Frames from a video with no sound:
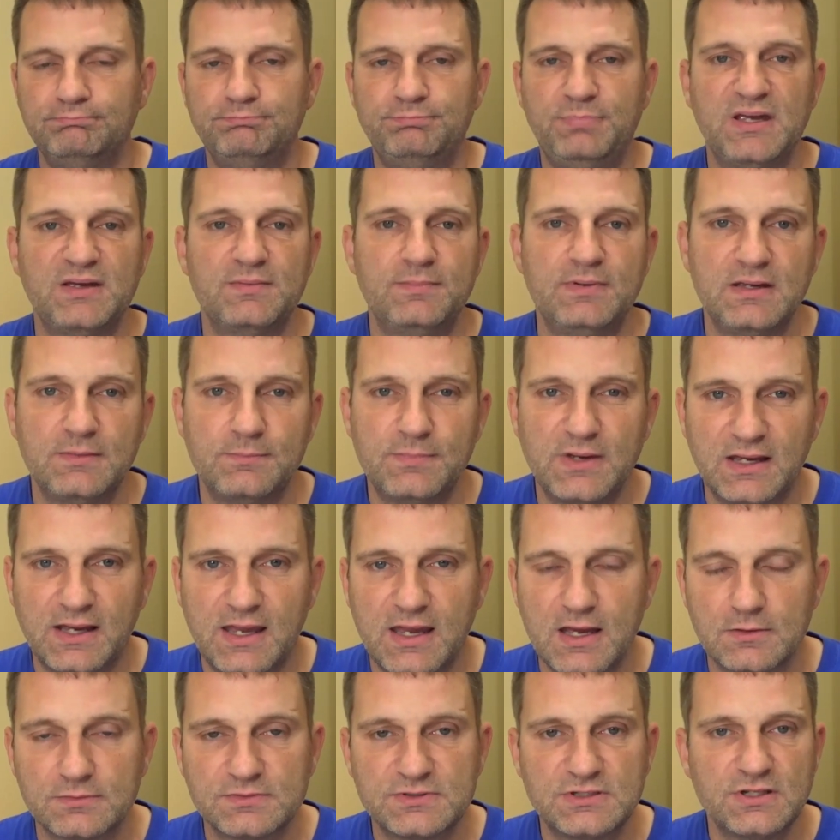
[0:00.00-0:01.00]
Be a big, big
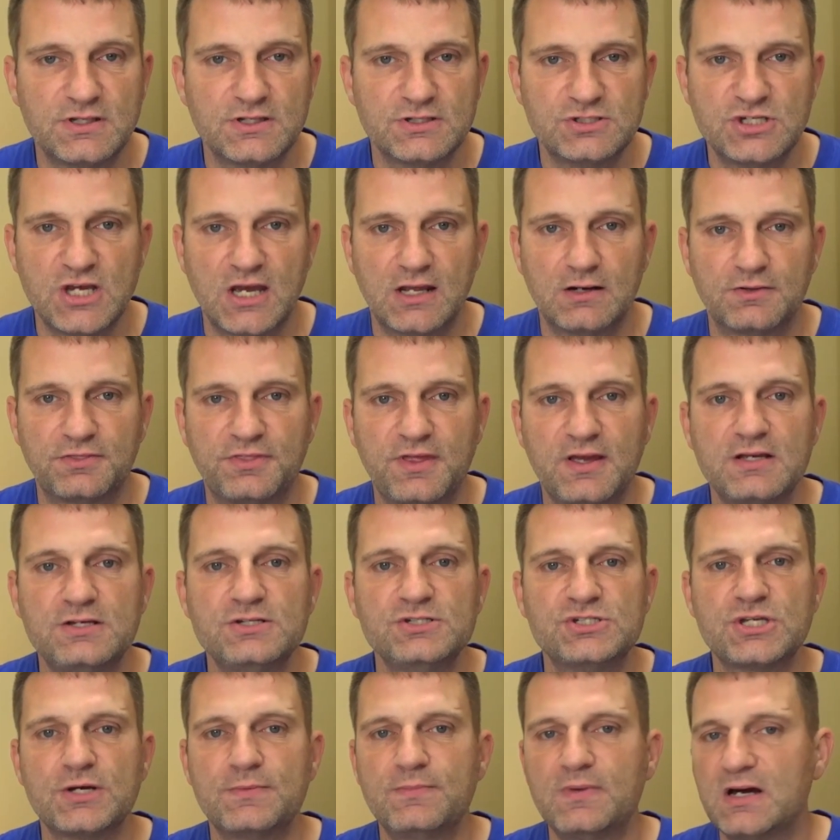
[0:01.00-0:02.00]
help to the channel. Thank
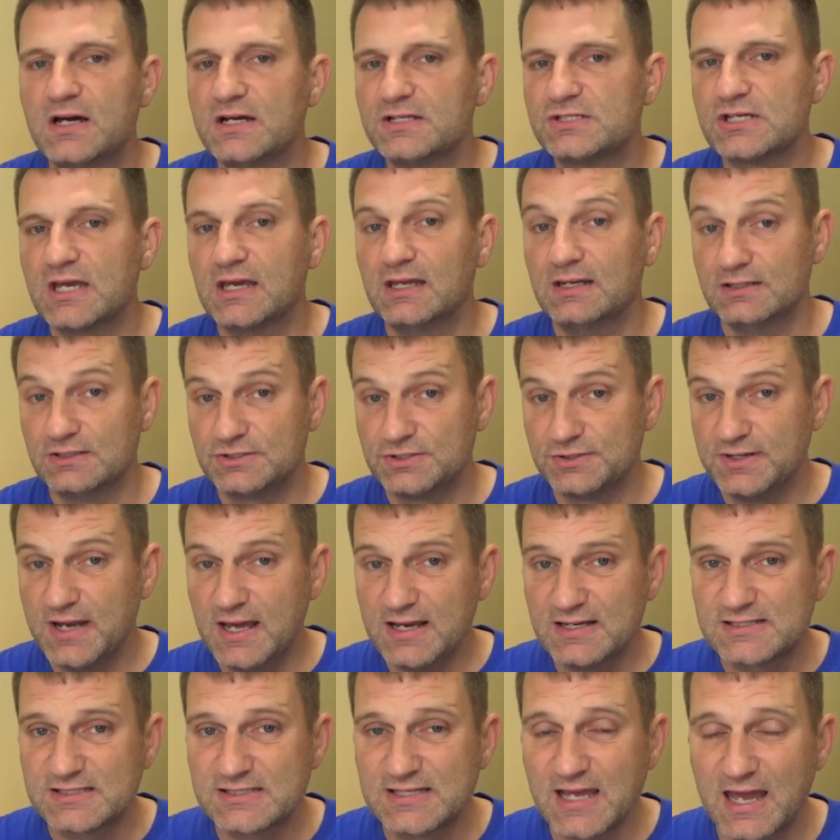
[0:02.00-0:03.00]
you so much. And until
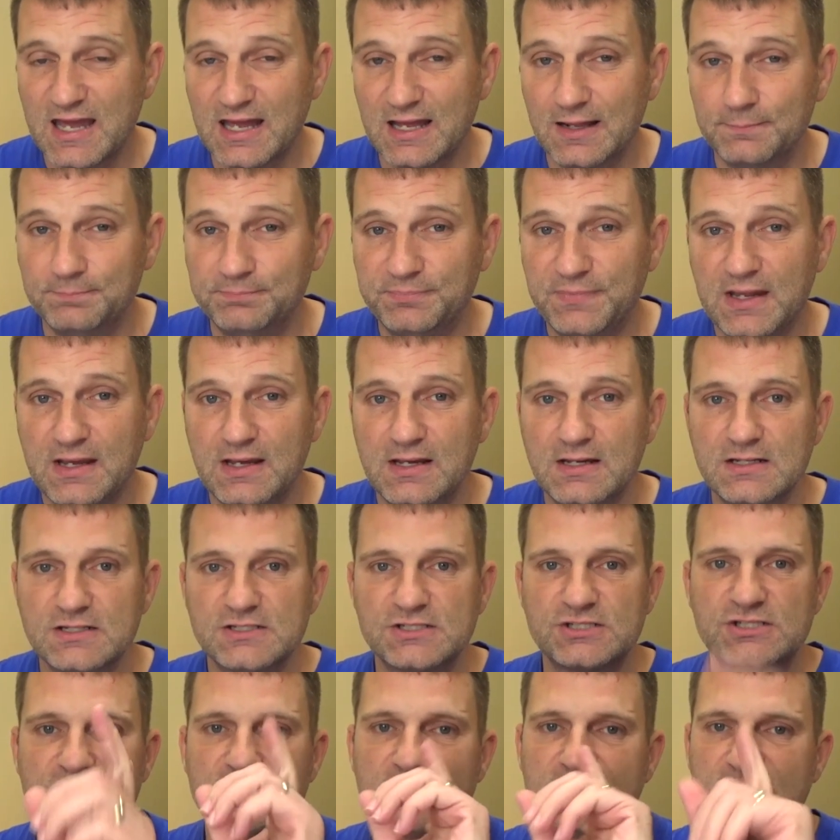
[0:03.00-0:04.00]
next time,
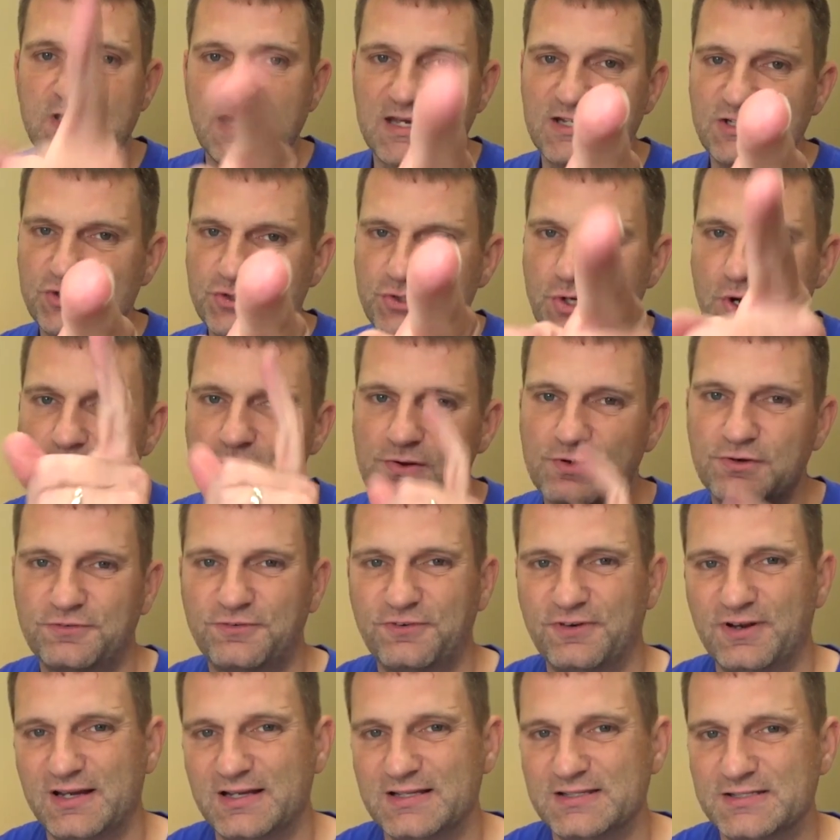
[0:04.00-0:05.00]
stay stronger,
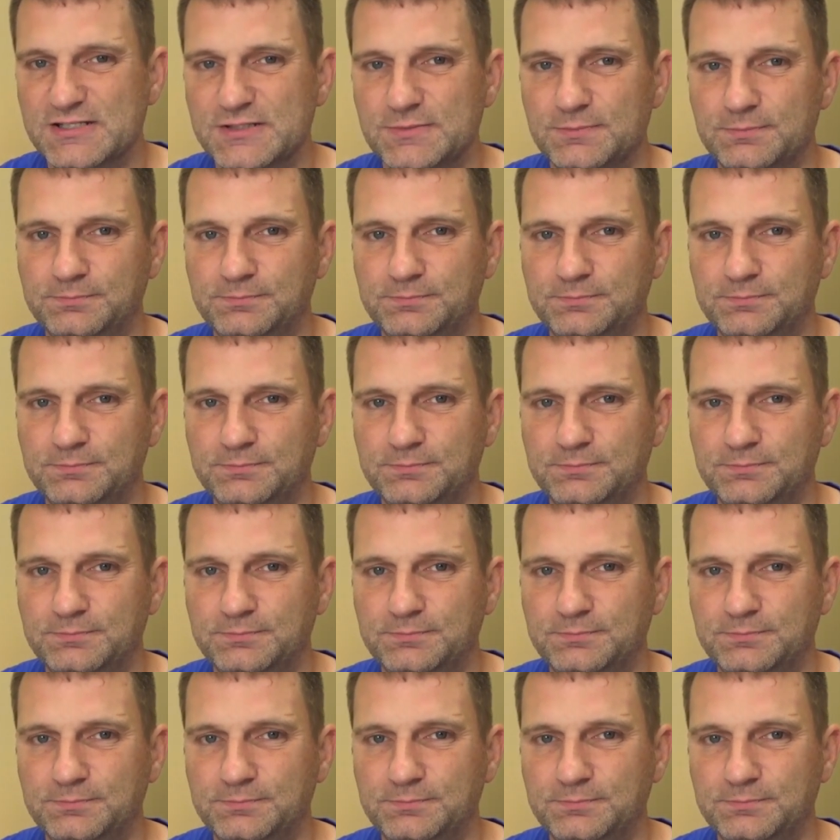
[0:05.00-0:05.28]
friends.